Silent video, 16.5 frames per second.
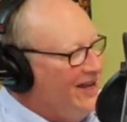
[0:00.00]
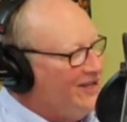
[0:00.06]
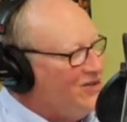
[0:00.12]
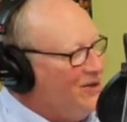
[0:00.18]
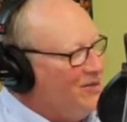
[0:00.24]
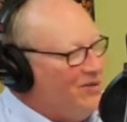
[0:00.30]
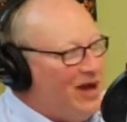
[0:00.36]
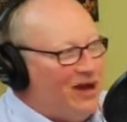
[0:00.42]
And
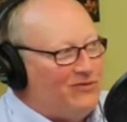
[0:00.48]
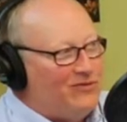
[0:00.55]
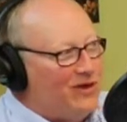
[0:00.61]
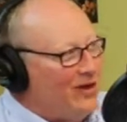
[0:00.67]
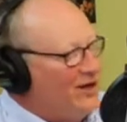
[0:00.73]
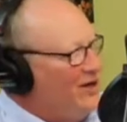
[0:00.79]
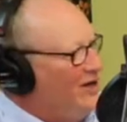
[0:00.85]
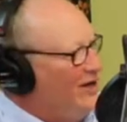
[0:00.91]
so I'm not
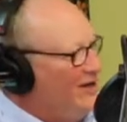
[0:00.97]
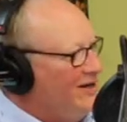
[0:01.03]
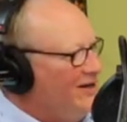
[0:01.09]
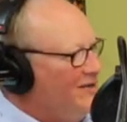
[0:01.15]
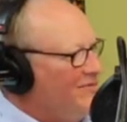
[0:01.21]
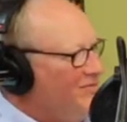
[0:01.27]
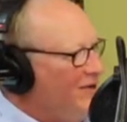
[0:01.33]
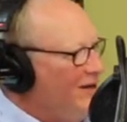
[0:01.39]
very good,
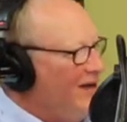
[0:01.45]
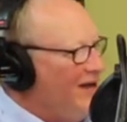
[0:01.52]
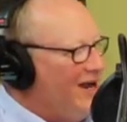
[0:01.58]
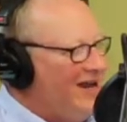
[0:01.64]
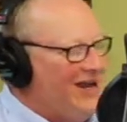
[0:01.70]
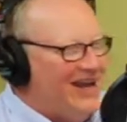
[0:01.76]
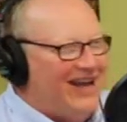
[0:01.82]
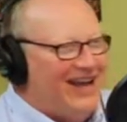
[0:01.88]
but
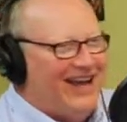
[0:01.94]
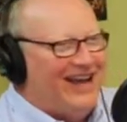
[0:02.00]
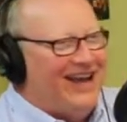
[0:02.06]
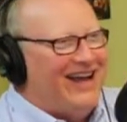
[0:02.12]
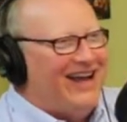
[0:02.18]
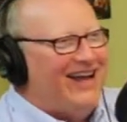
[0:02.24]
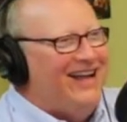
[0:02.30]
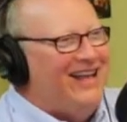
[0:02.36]

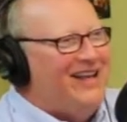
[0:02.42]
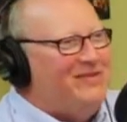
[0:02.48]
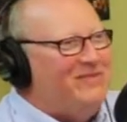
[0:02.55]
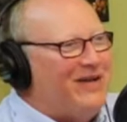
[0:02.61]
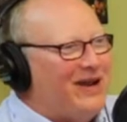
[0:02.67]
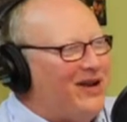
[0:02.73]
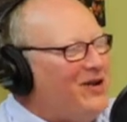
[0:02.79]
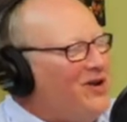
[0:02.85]

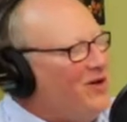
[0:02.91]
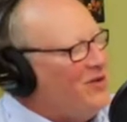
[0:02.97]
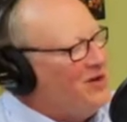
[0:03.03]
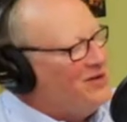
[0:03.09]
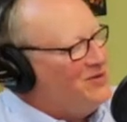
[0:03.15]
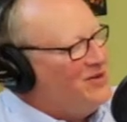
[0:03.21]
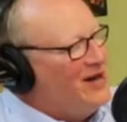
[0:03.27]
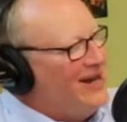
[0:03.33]
I don't
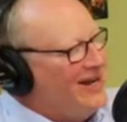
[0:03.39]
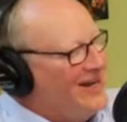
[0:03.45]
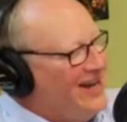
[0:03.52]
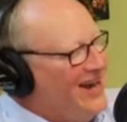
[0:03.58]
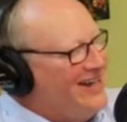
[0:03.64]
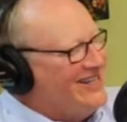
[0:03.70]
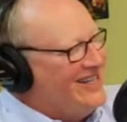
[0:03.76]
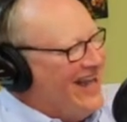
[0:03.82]
always
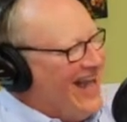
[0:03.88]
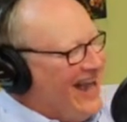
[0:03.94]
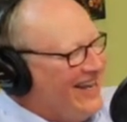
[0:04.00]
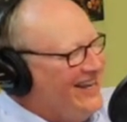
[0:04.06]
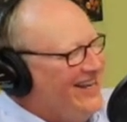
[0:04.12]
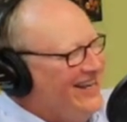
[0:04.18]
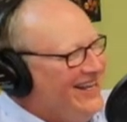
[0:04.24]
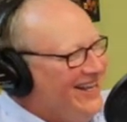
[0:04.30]
recognize that.
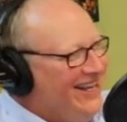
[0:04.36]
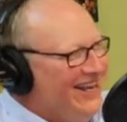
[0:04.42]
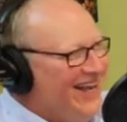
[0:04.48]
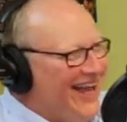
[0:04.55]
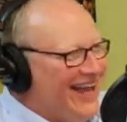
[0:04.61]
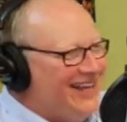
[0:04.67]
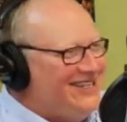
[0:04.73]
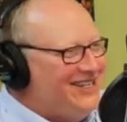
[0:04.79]

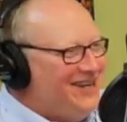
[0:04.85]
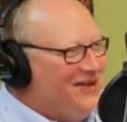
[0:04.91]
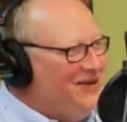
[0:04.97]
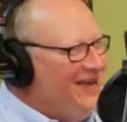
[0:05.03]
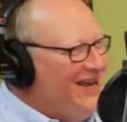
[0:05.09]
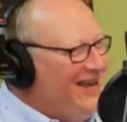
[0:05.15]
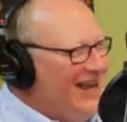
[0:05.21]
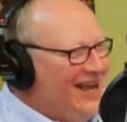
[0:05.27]
And so
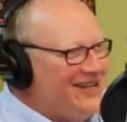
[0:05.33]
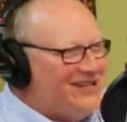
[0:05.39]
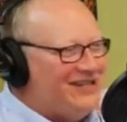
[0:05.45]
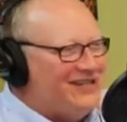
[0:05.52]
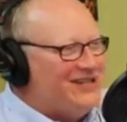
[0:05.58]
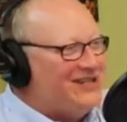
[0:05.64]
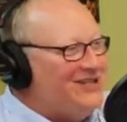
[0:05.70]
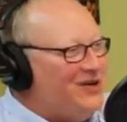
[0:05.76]
it
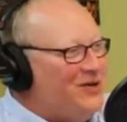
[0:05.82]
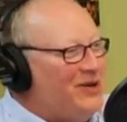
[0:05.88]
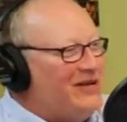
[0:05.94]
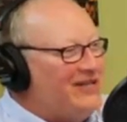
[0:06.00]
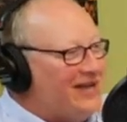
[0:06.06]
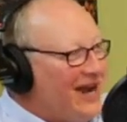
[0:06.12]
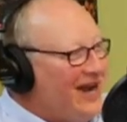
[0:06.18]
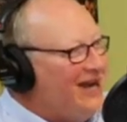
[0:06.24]
just is so
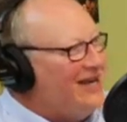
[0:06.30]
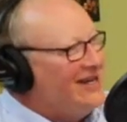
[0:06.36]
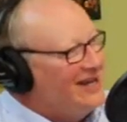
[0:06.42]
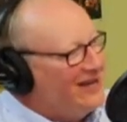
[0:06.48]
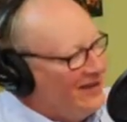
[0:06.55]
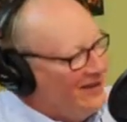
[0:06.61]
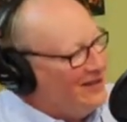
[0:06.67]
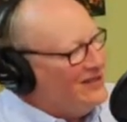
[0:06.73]
exciting to
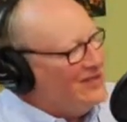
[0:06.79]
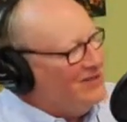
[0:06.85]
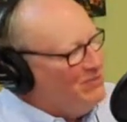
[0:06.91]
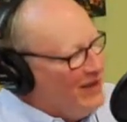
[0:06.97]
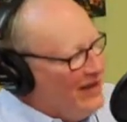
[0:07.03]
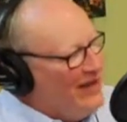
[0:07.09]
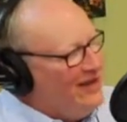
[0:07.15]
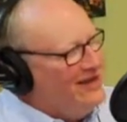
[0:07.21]
get a little
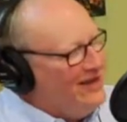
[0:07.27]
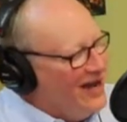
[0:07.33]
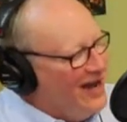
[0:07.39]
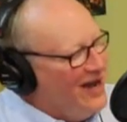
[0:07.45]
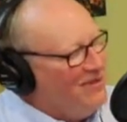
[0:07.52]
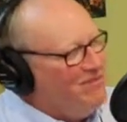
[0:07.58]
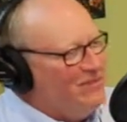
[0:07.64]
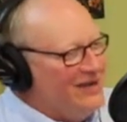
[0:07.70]
speed
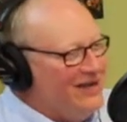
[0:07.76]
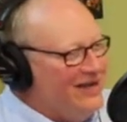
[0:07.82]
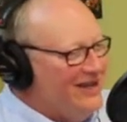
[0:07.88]
up, and